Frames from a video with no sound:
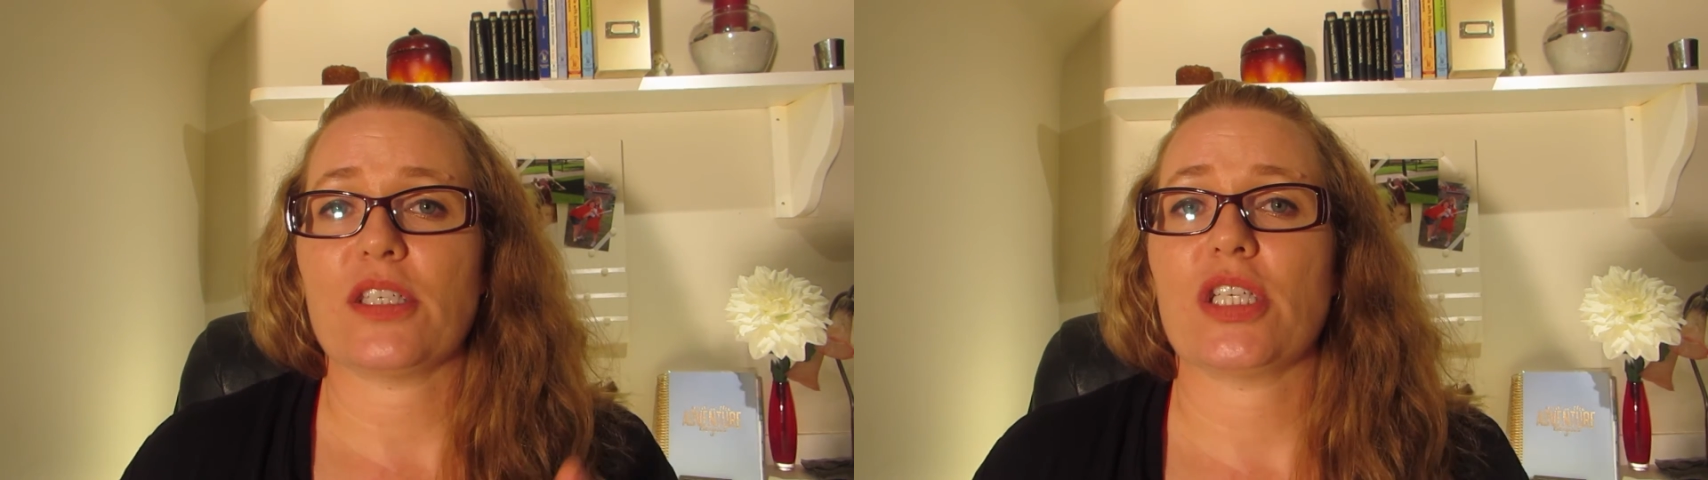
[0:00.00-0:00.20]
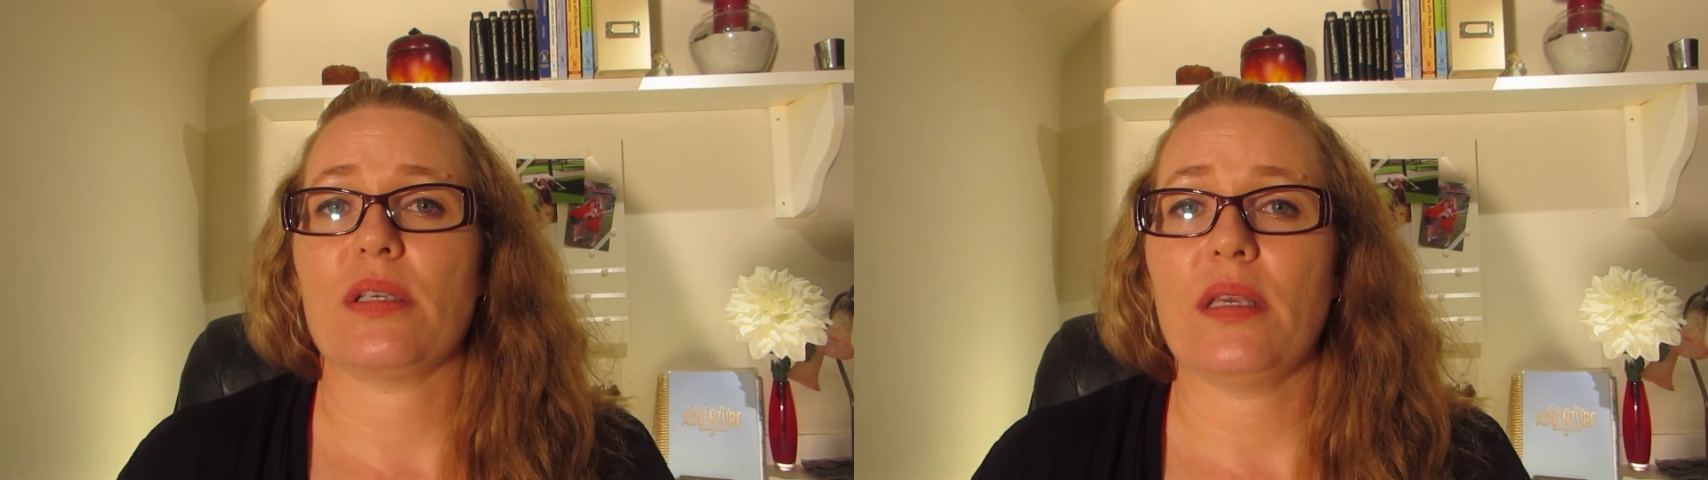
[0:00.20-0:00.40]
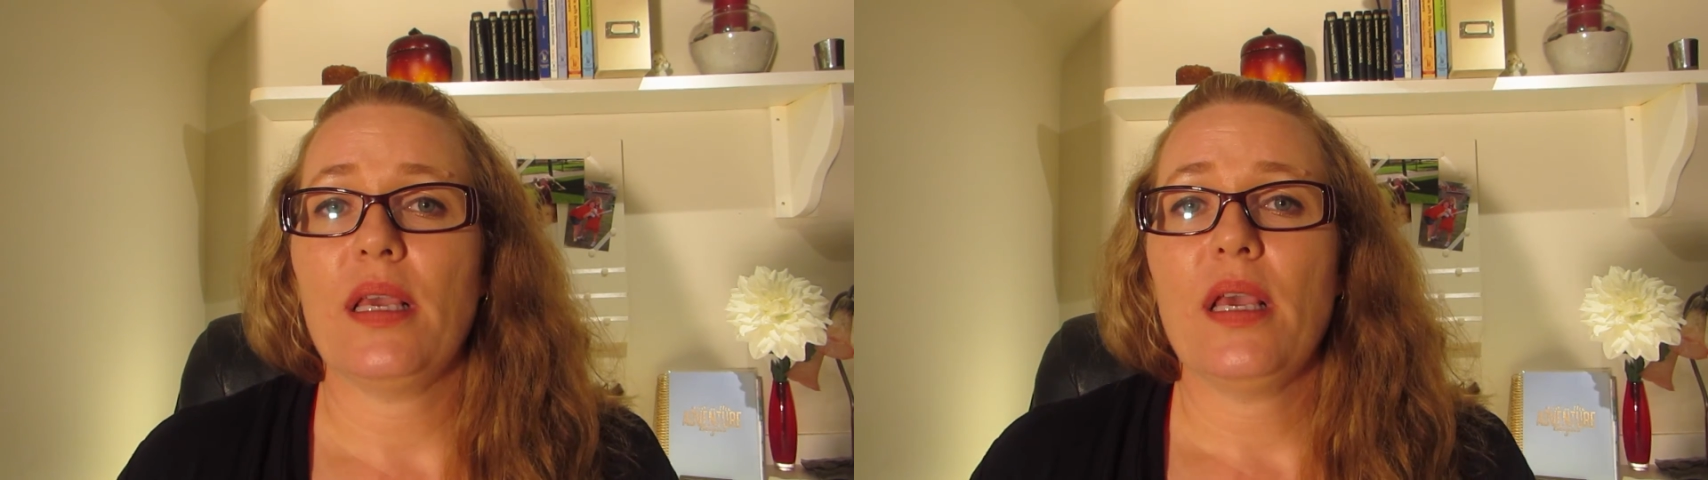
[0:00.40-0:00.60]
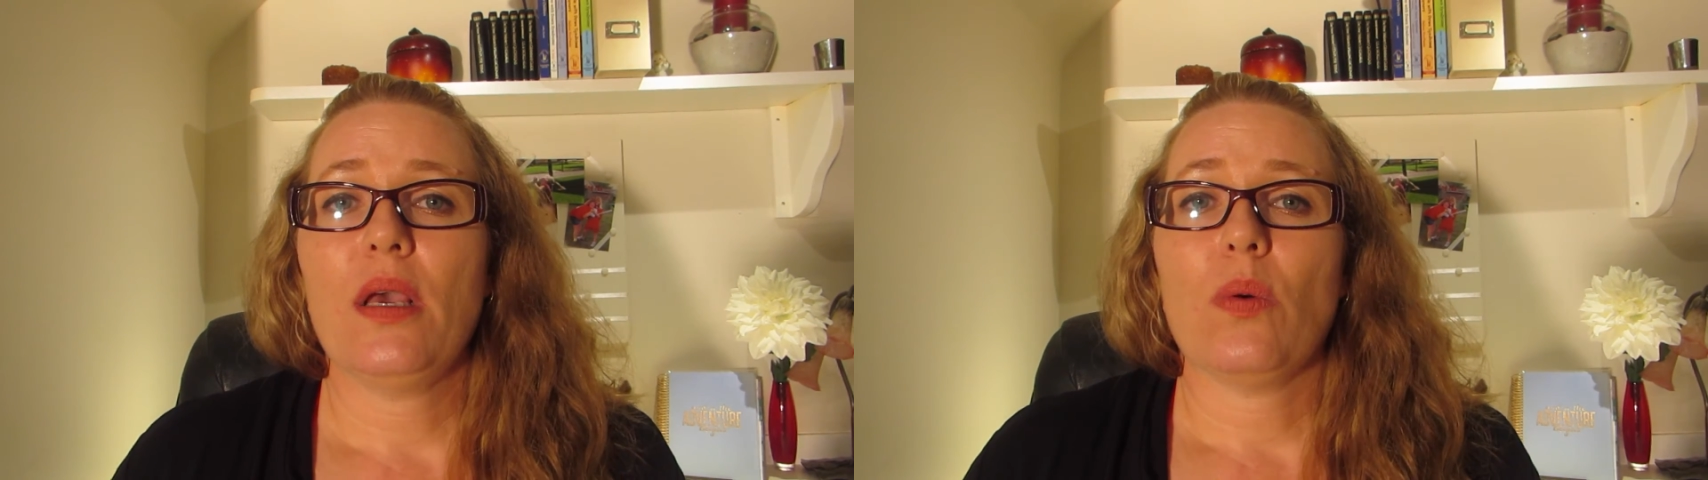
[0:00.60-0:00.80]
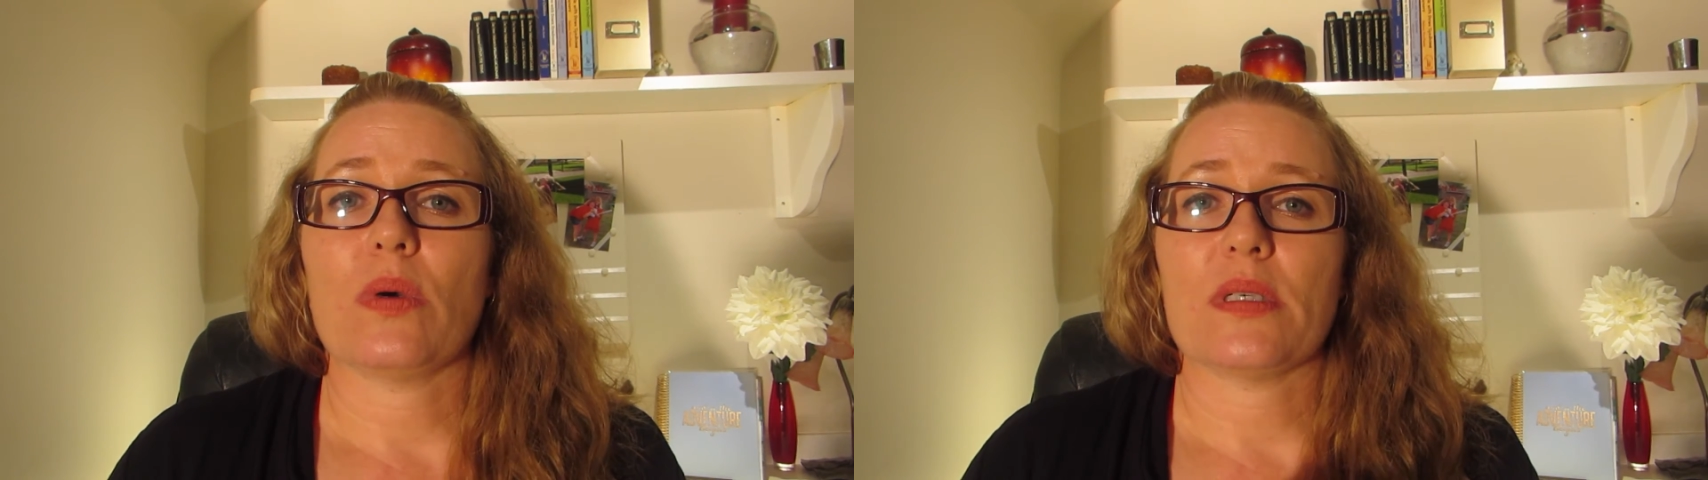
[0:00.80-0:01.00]
She
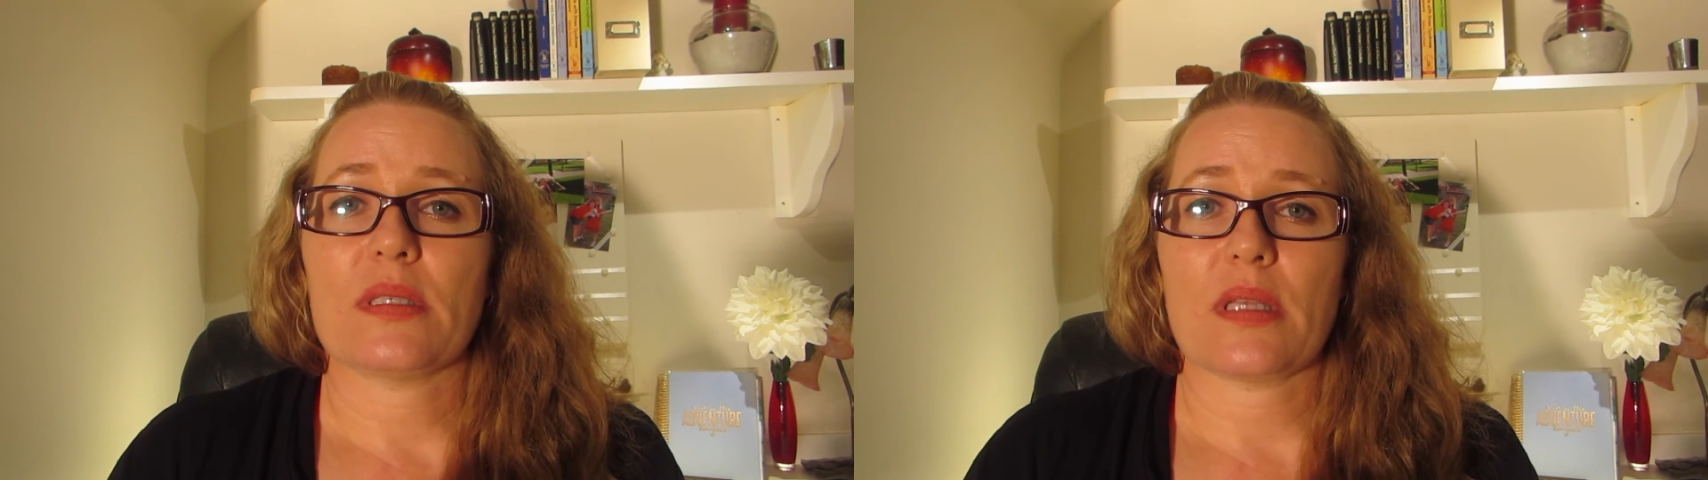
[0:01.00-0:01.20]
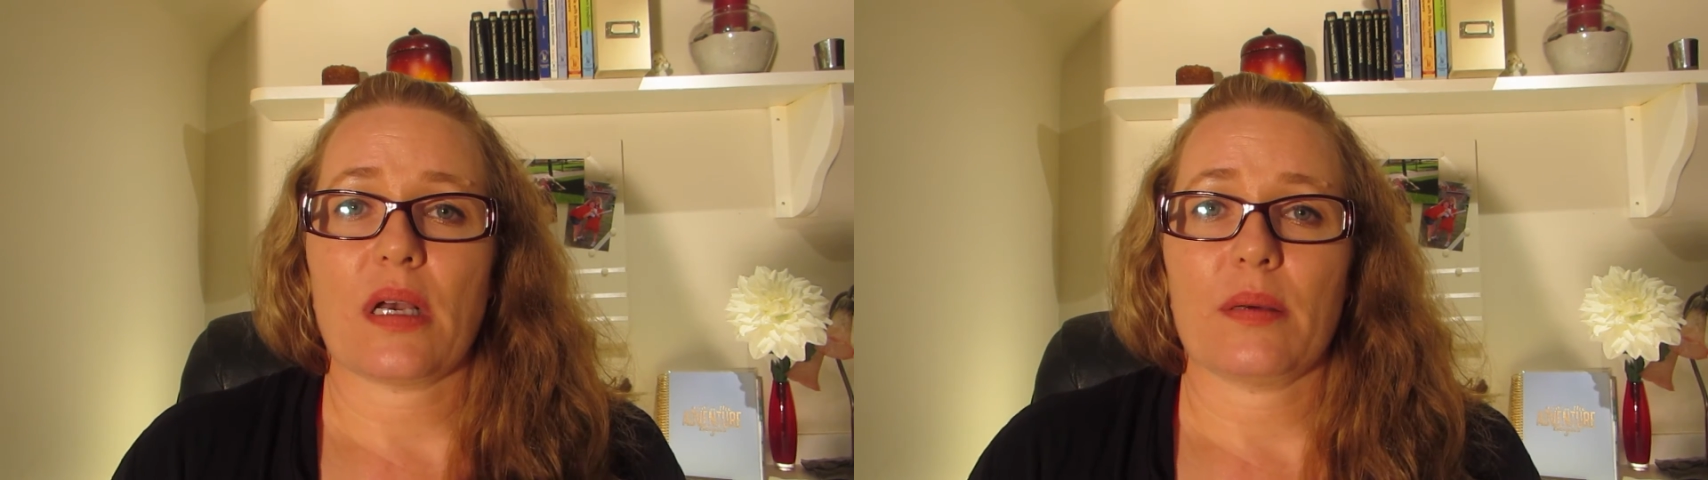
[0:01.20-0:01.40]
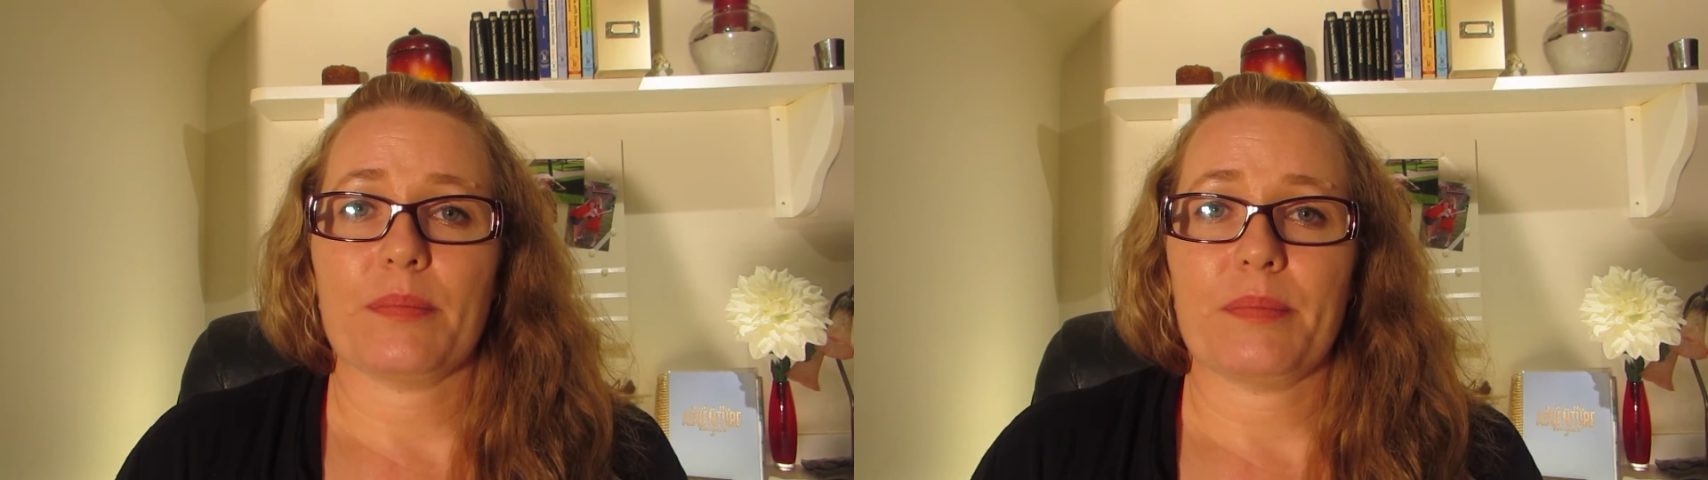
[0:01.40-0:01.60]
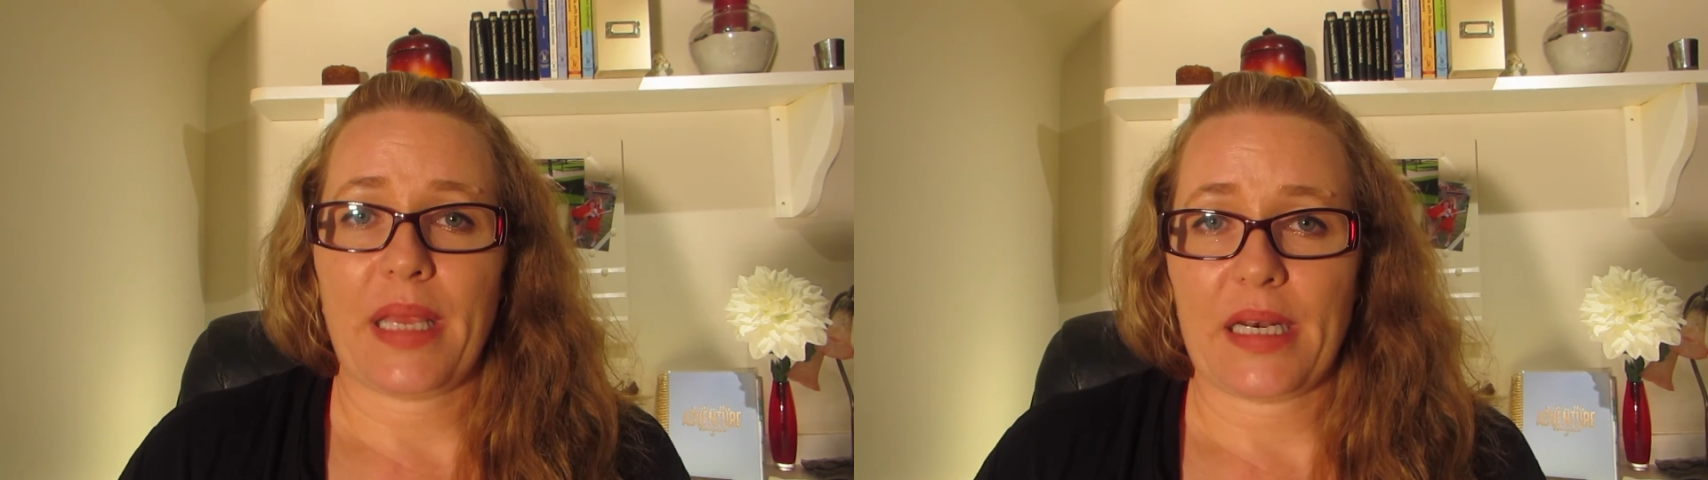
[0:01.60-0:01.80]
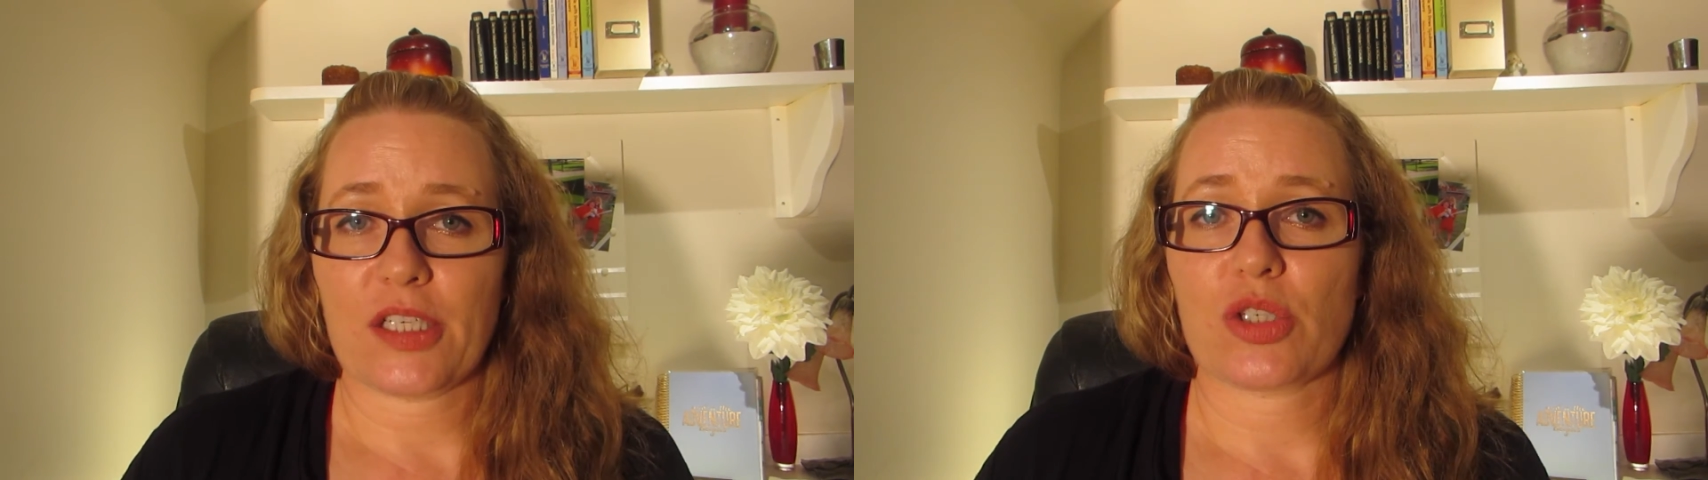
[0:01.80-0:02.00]
was
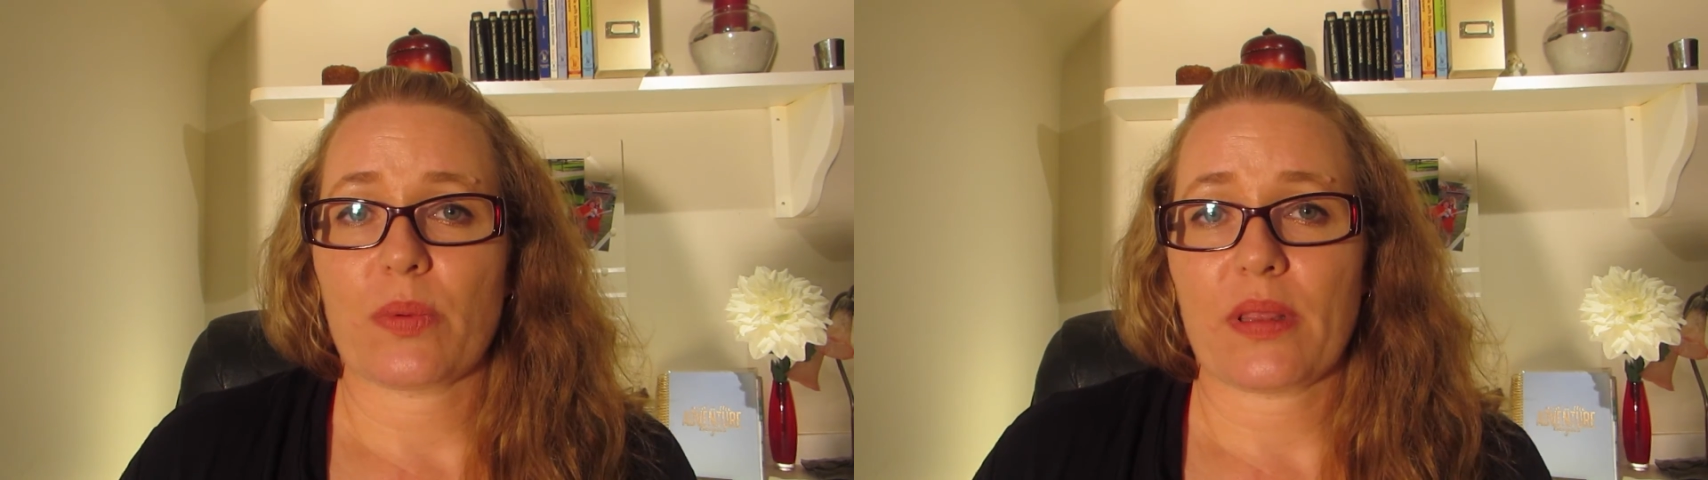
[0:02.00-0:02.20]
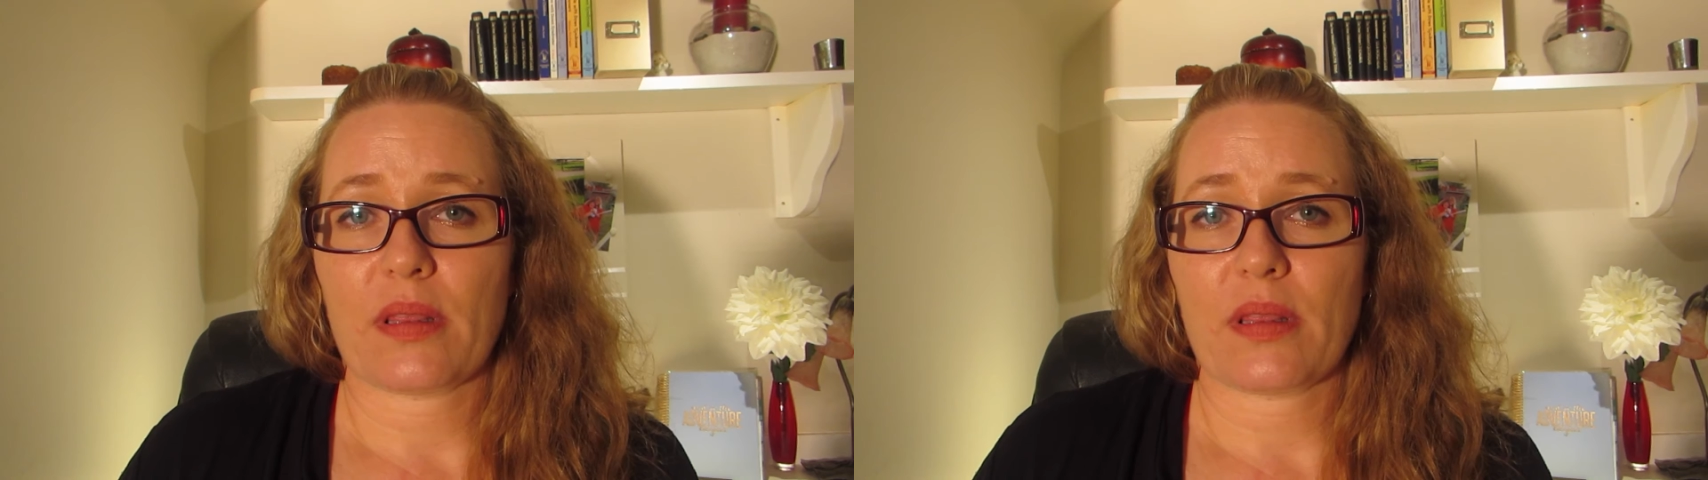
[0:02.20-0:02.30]
managed